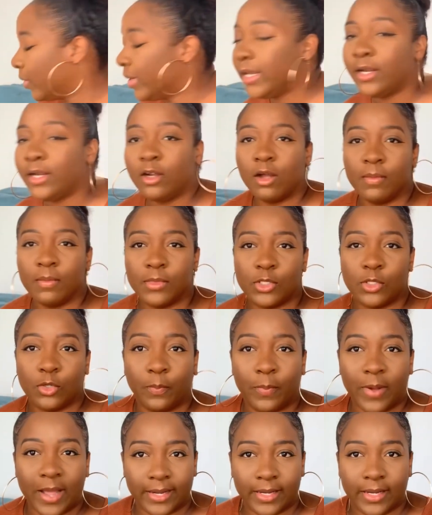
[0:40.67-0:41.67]
when it comes to
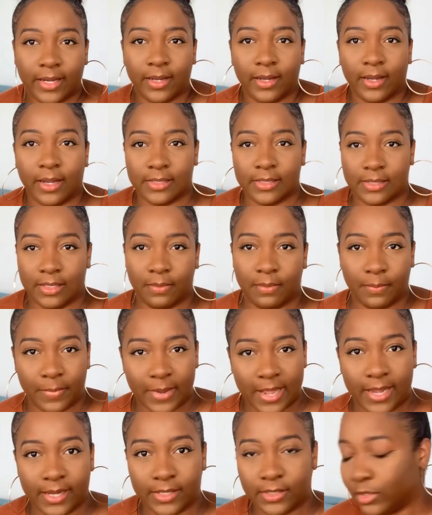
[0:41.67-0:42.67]
packing, as in
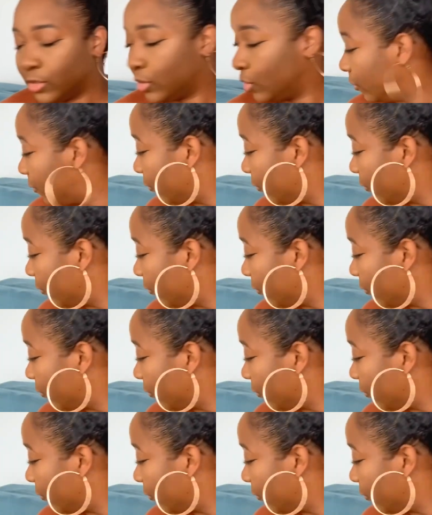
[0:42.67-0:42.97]
bags and so